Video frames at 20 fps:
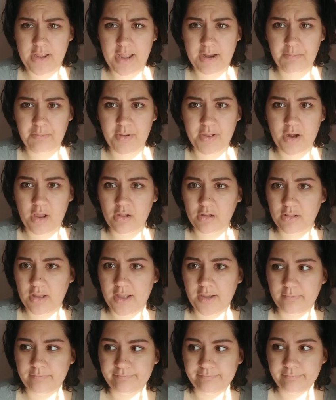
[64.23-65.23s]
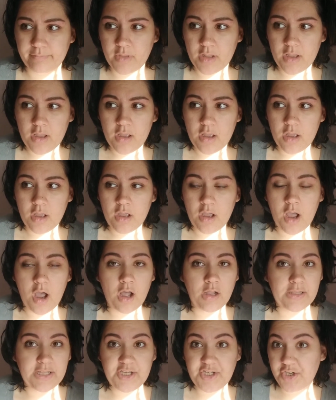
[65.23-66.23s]
yet, but I'll let
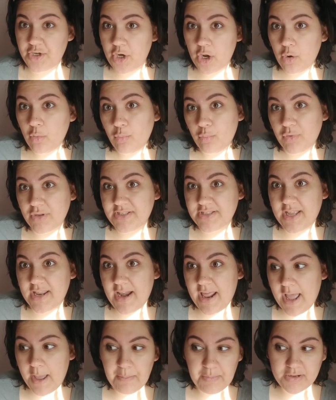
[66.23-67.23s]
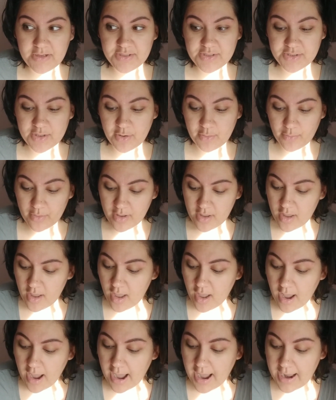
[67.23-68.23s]
you know what's gonna happen. So
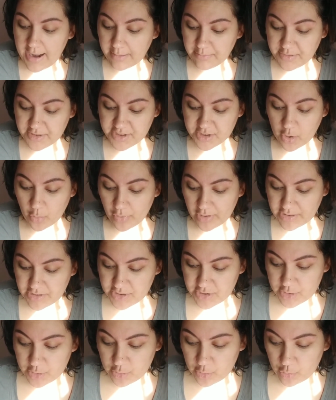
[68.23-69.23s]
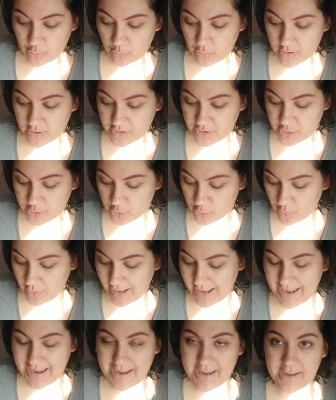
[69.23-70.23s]
I am just going to
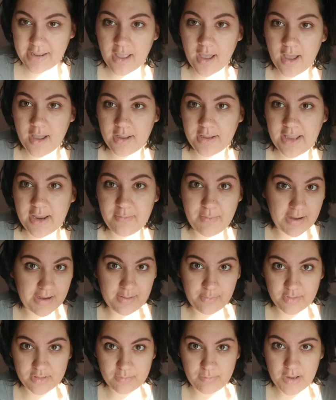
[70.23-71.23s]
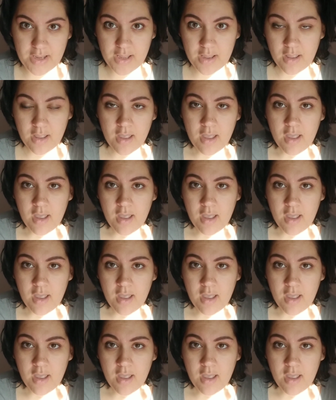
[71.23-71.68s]
do a get ready with me